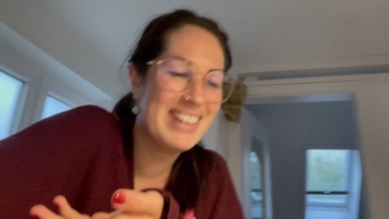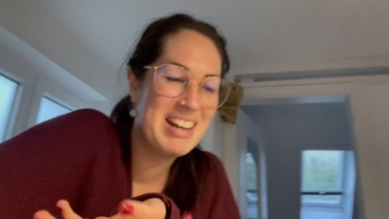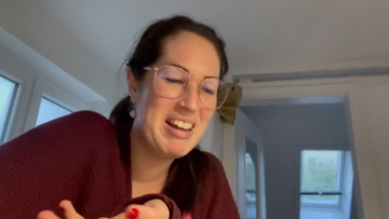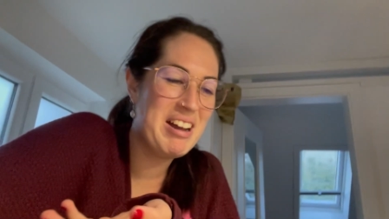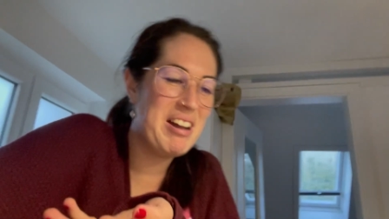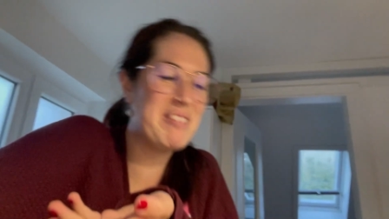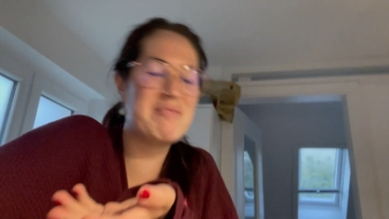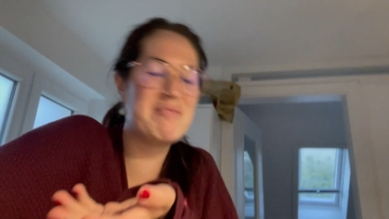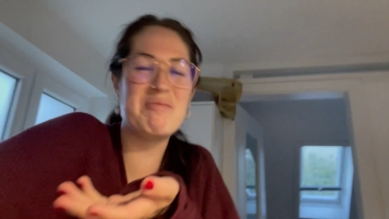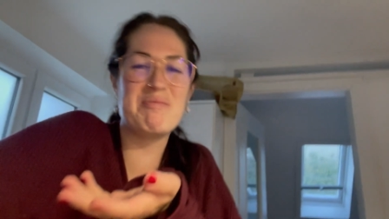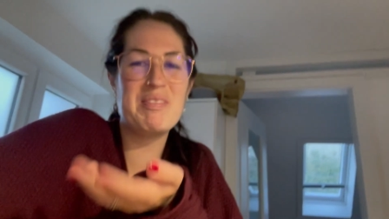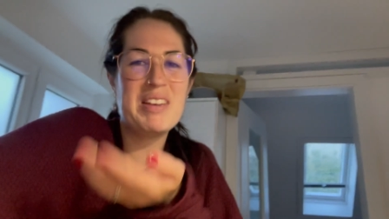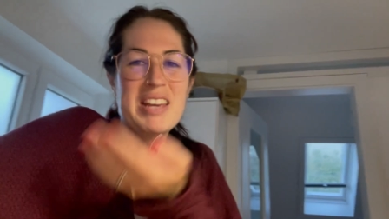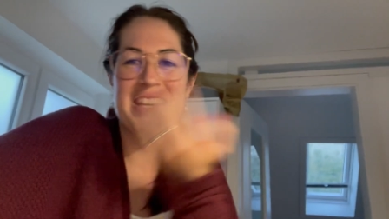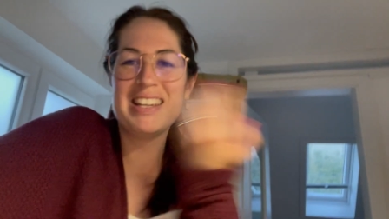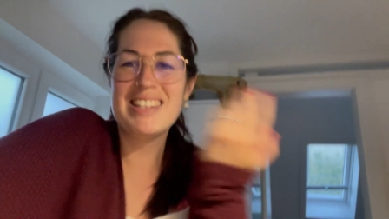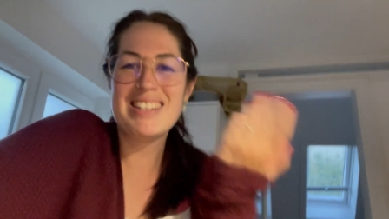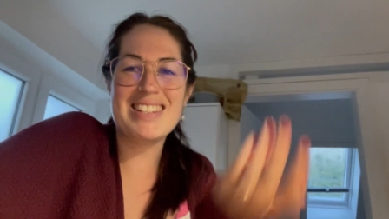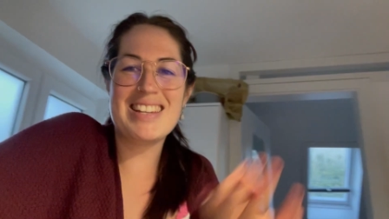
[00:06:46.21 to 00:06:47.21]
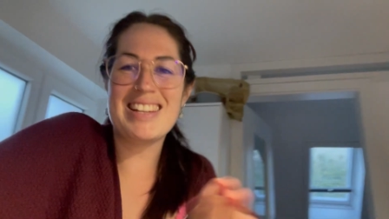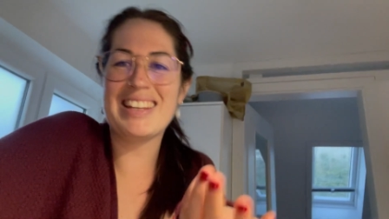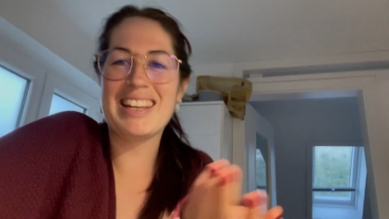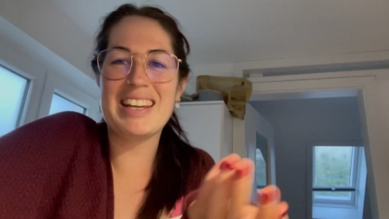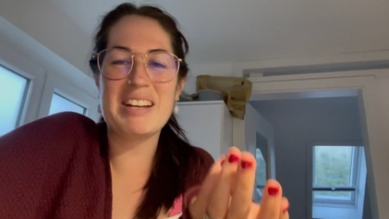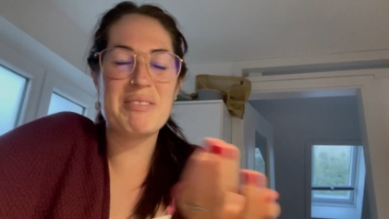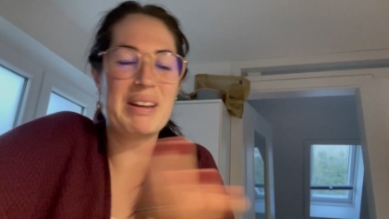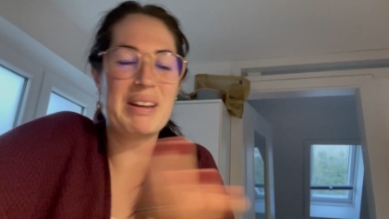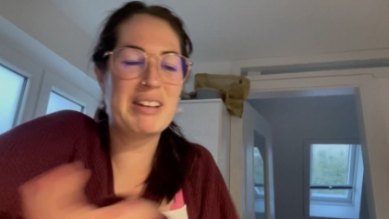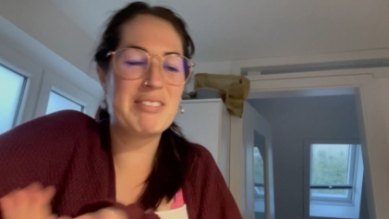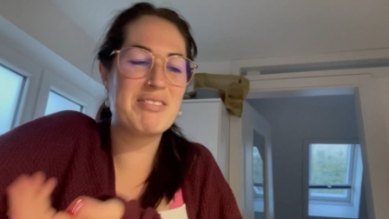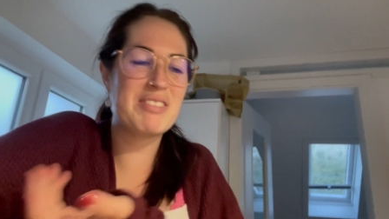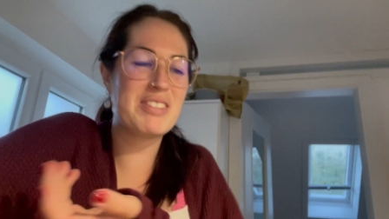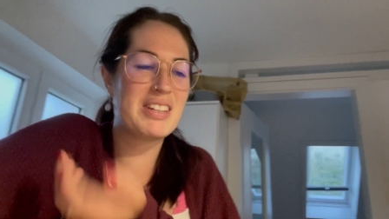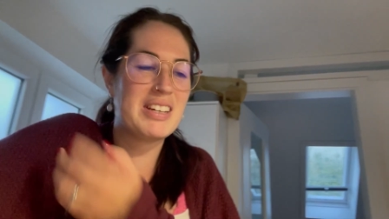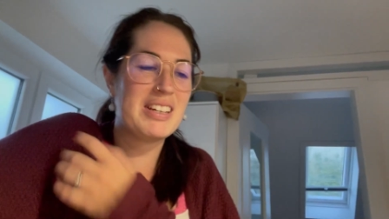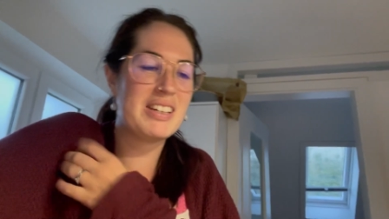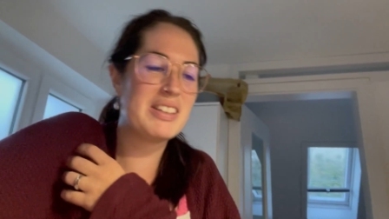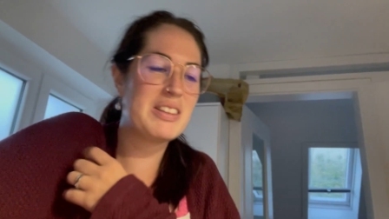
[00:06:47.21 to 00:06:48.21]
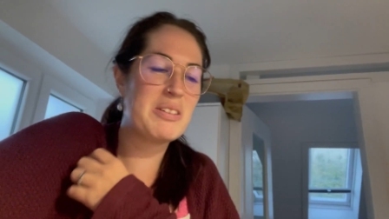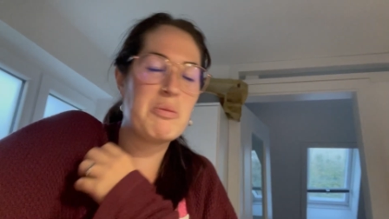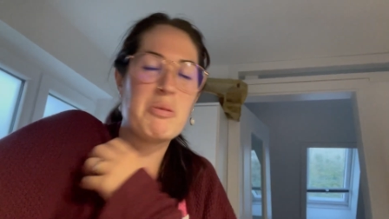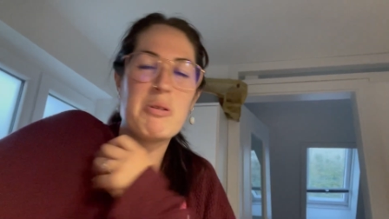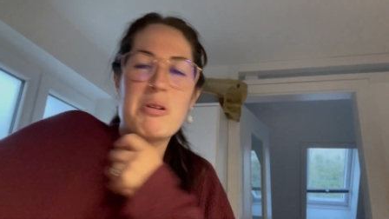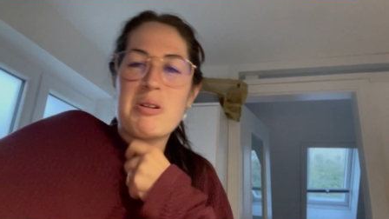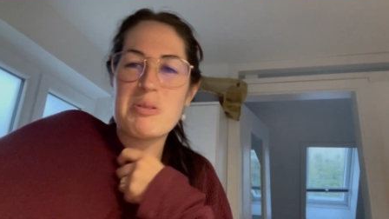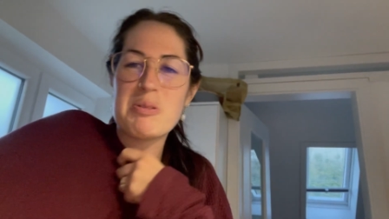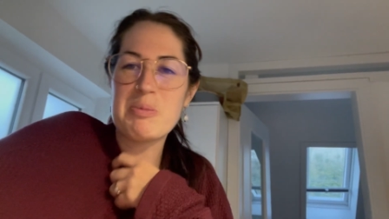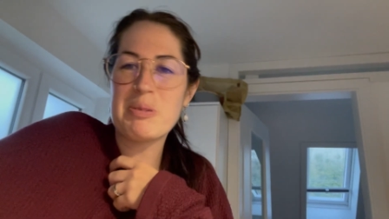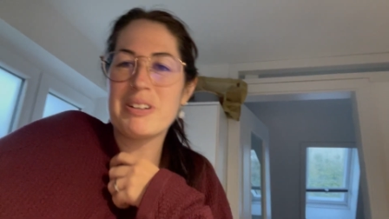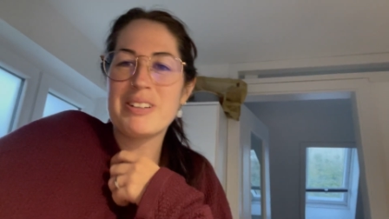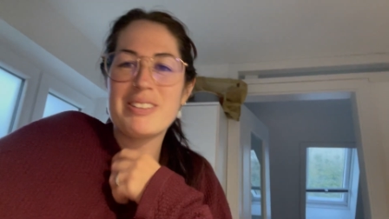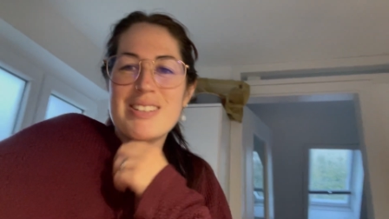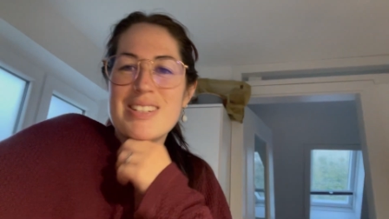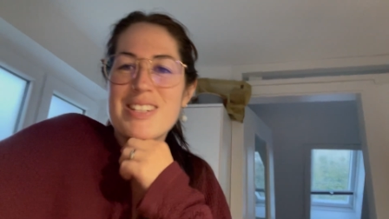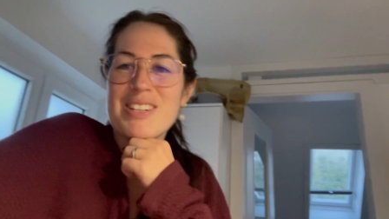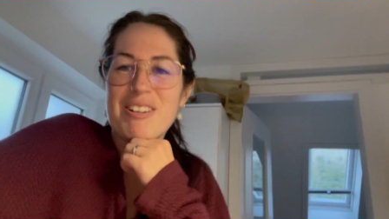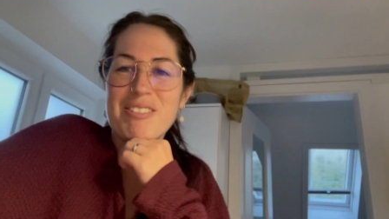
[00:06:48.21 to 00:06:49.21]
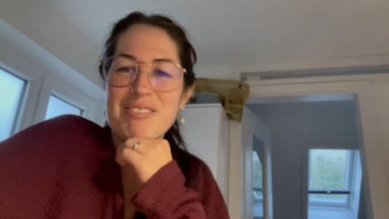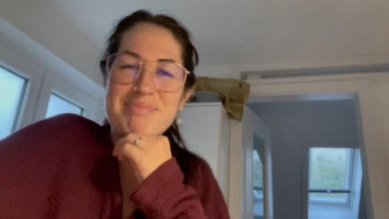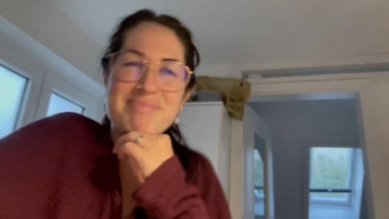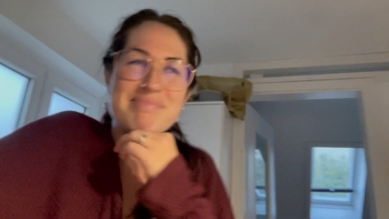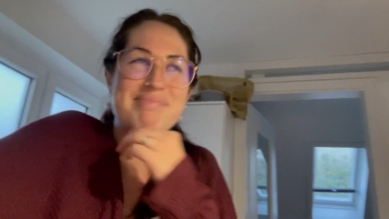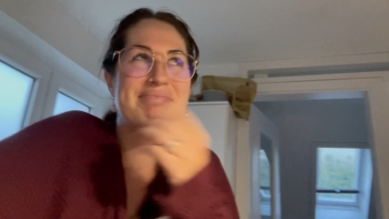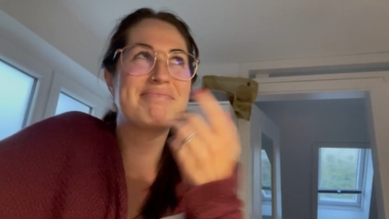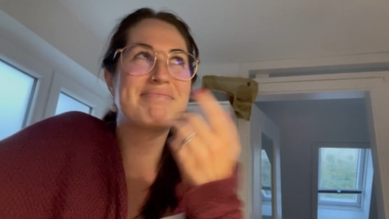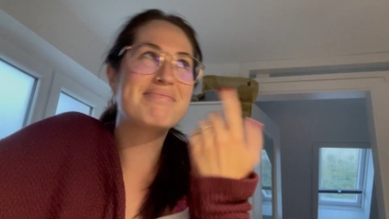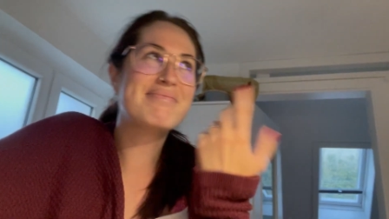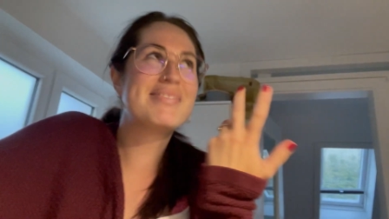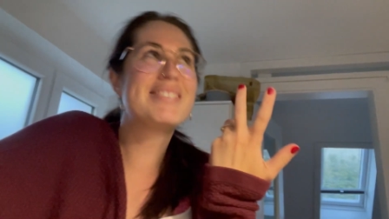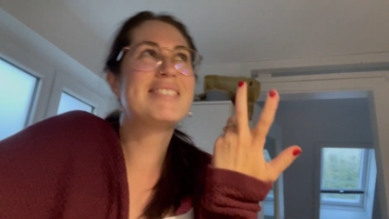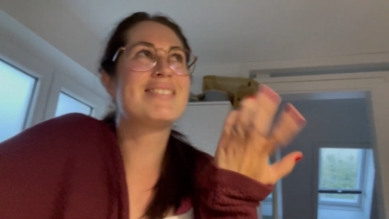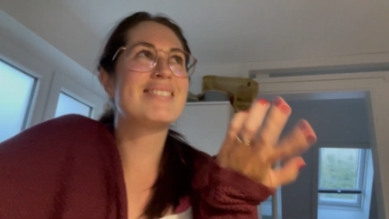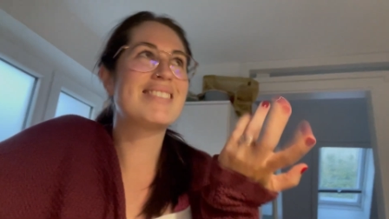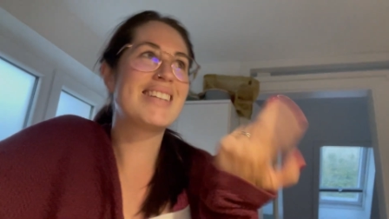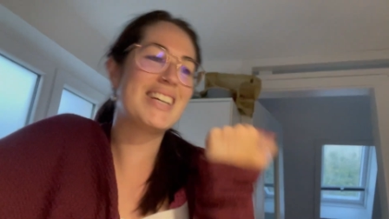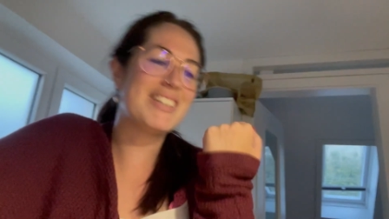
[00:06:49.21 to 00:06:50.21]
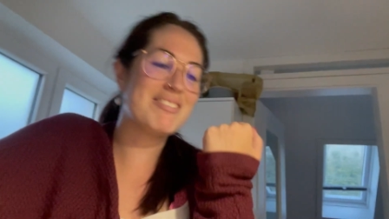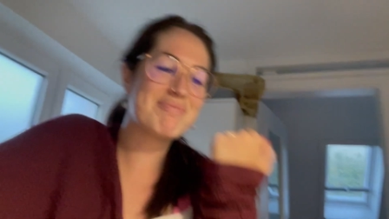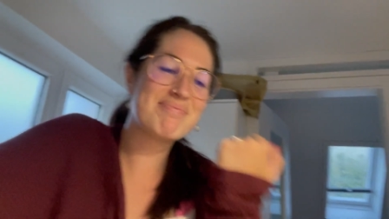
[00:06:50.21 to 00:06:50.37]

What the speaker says: I'm standing here waiting for the water to boil, so yeah.